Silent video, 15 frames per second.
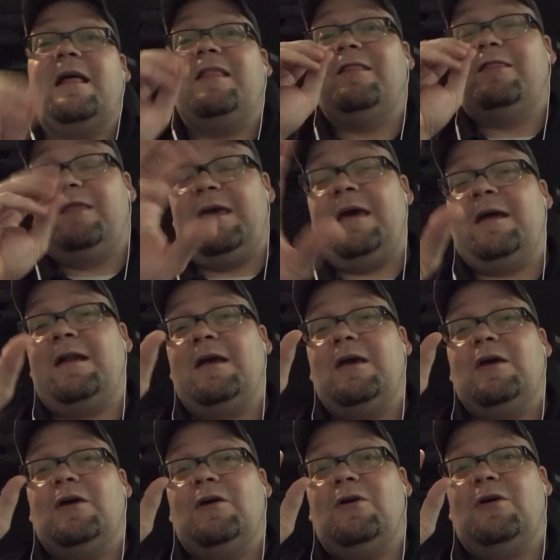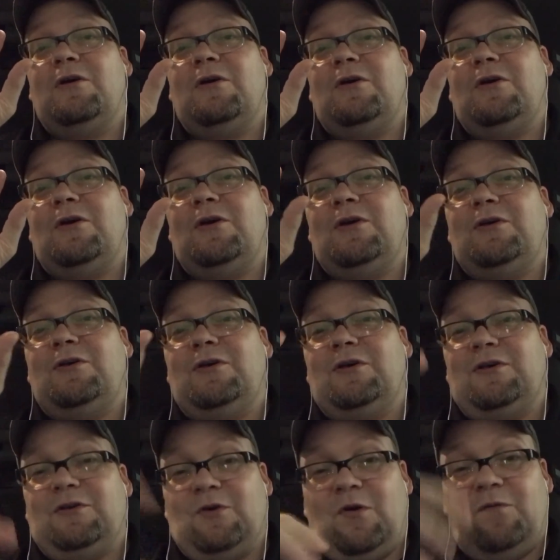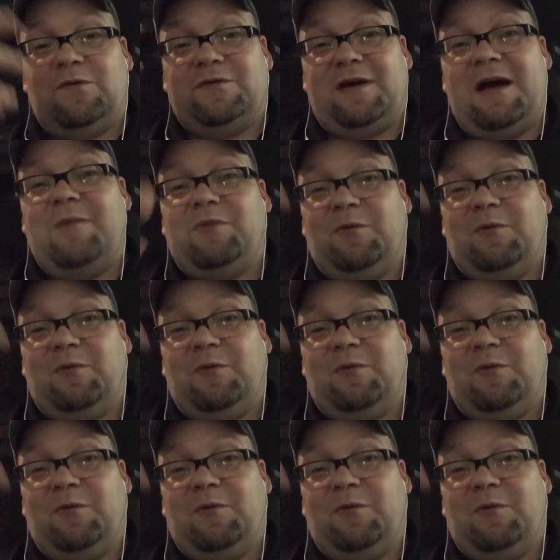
then over time